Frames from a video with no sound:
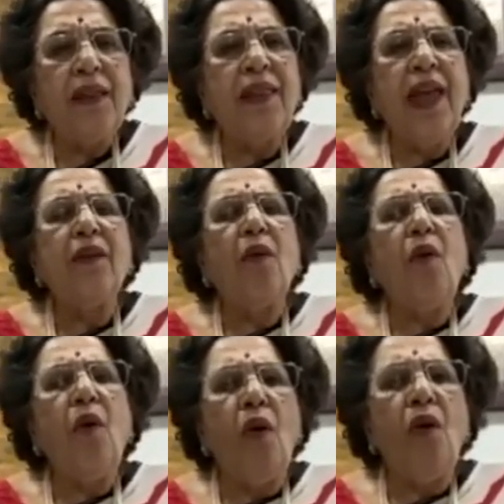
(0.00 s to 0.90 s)
they're
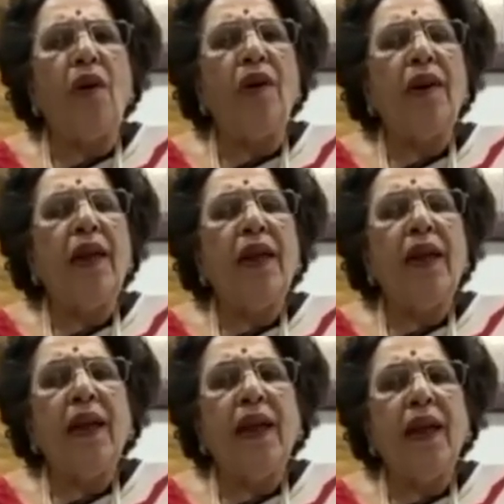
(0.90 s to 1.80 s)
all
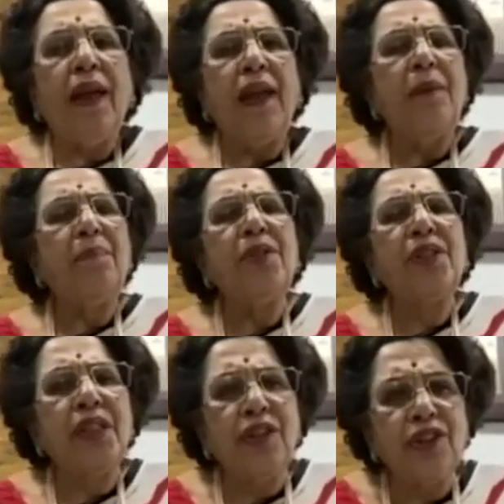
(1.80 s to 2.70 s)
in a
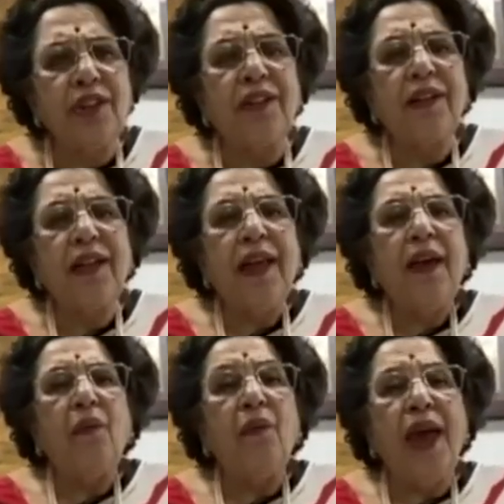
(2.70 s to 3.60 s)
position
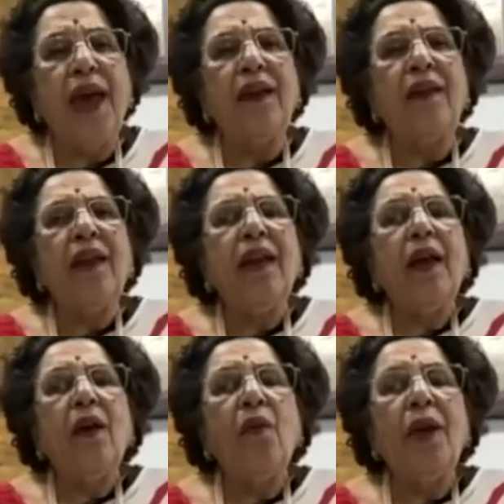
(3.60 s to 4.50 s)
where
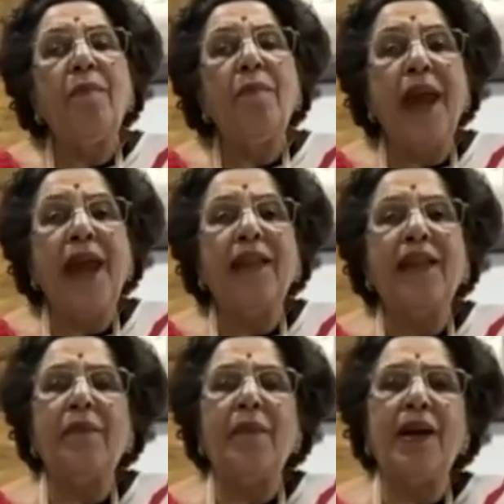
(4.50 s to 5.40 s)
we made
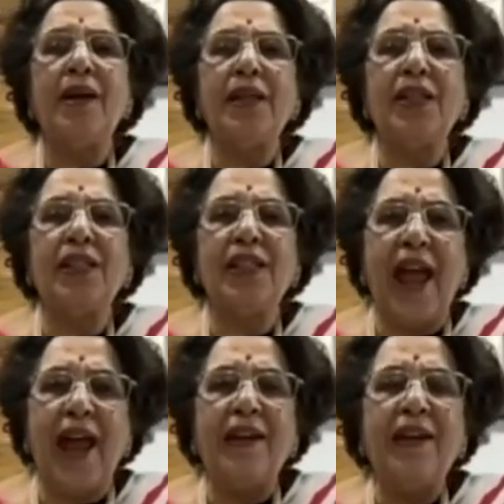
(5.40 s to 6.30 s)
them
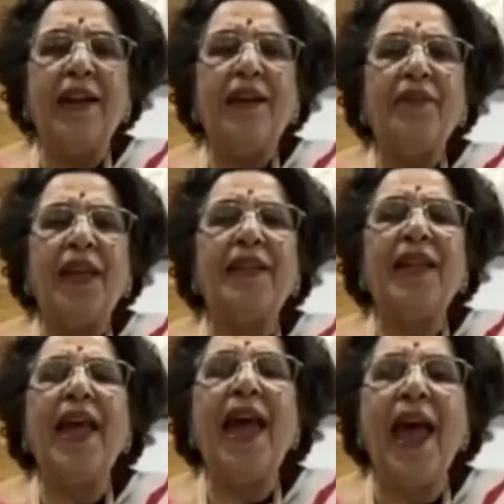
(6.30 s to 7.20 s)
understand that
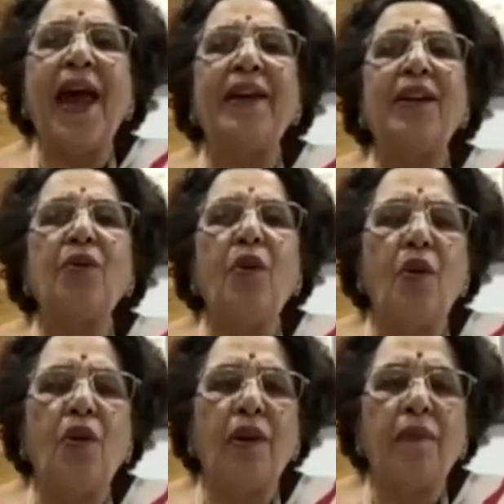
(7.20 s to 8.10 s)
they had it
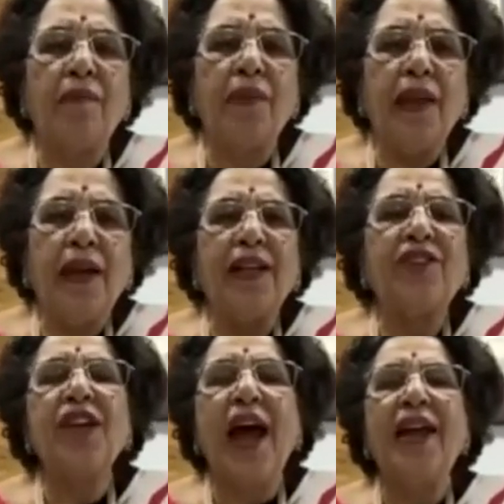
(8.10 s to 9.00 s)
all. A
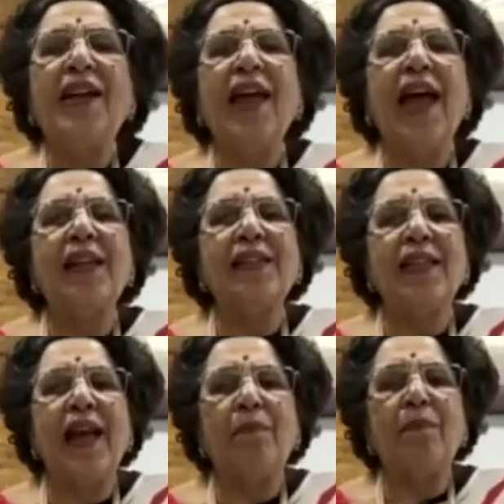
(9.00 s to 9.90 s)
child has
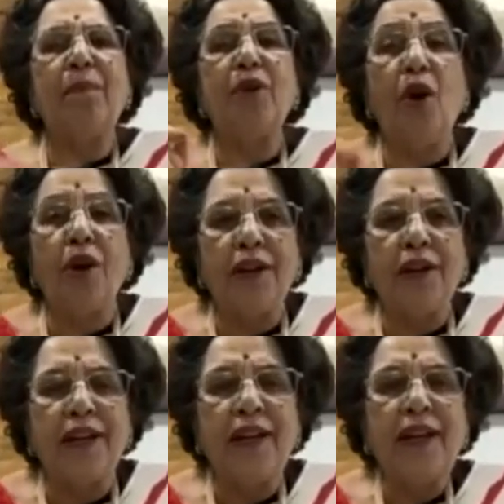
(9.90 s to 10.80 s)
that
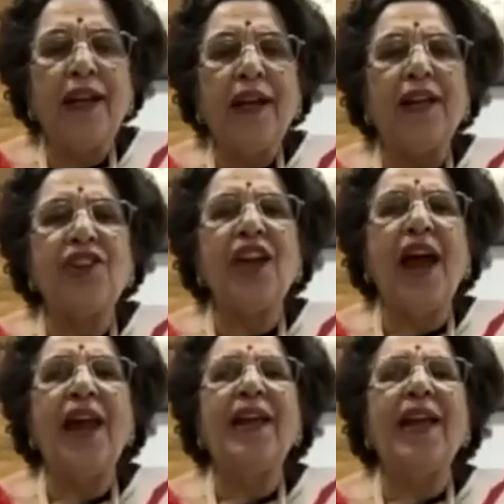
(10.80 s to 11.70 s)
purity. A
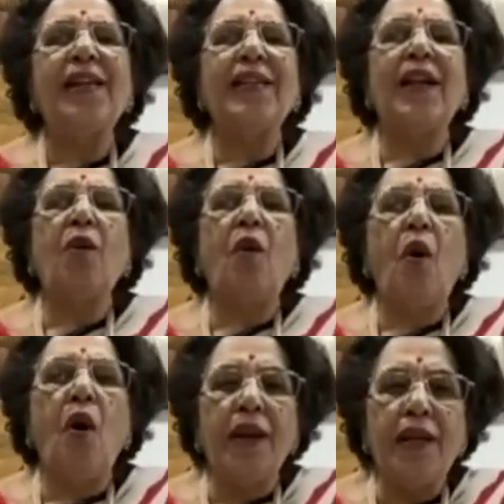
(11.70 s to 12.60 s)
child has that
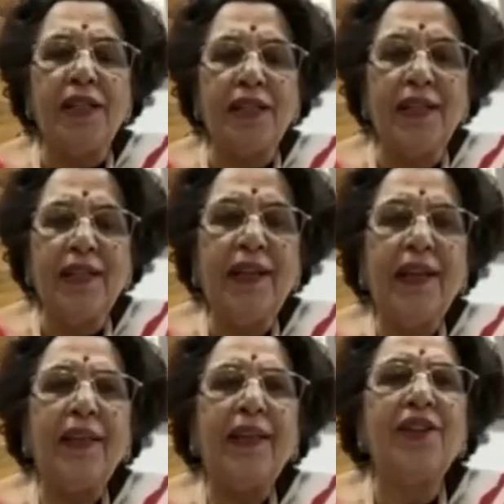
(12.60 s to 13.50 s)
honesty.
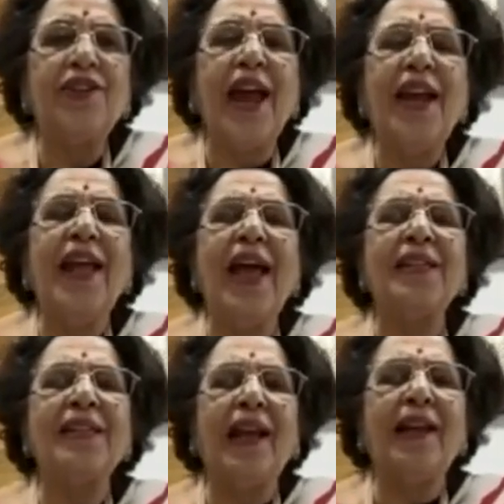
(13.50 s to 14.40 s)
A child has
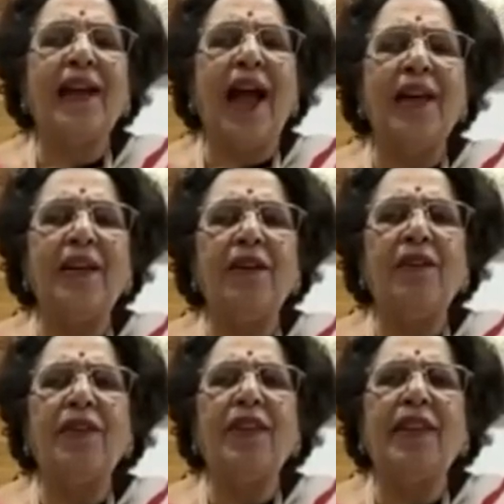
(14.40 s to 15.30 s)
that kind of
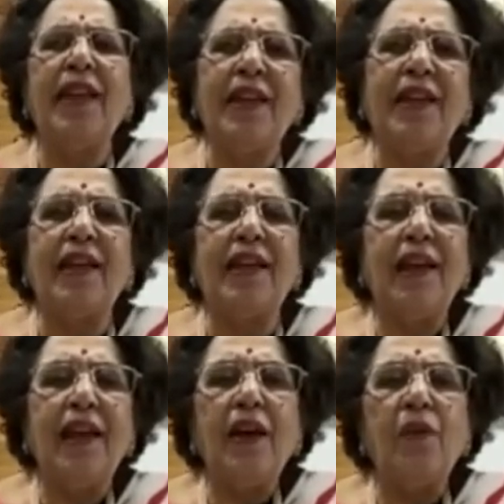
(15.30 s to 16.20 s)
a thinking
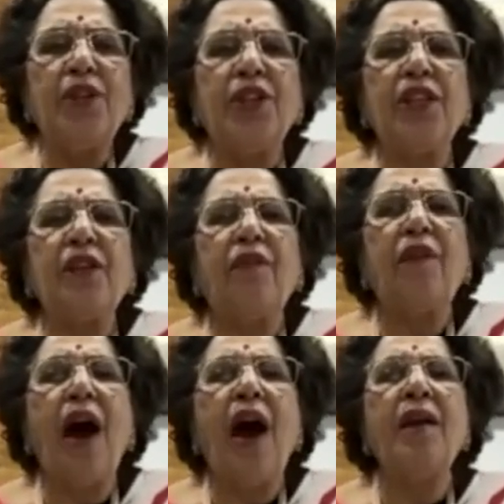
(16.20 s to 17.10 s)
which is
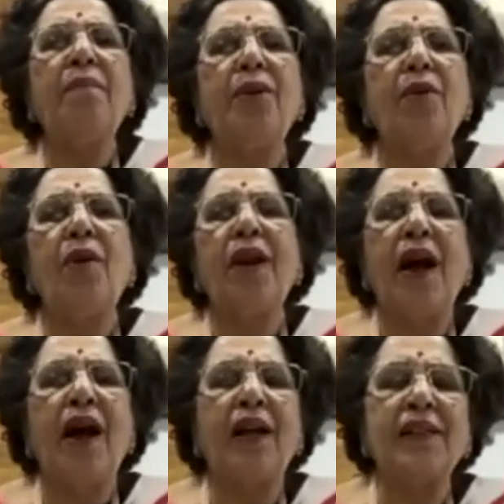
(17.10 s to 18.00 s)
far beyond
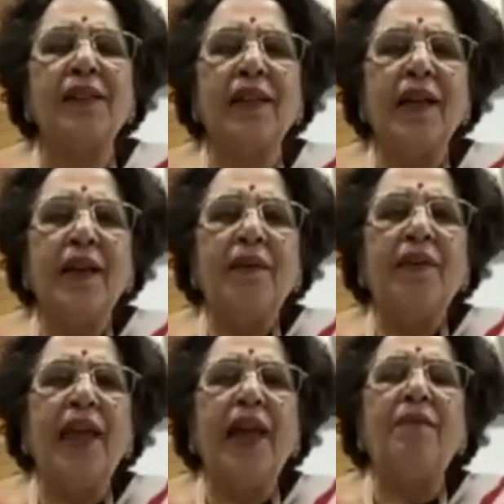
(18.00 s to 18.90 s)
ours.
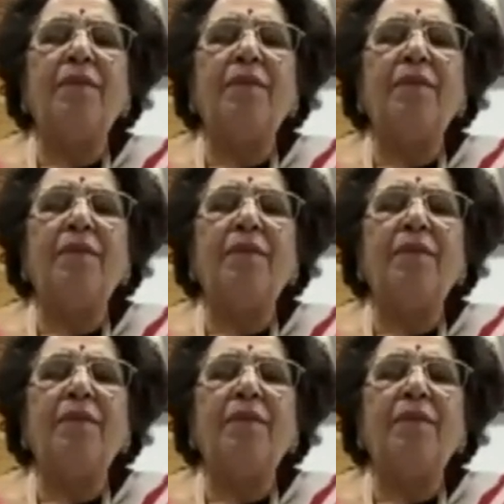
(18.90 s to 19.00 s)
They have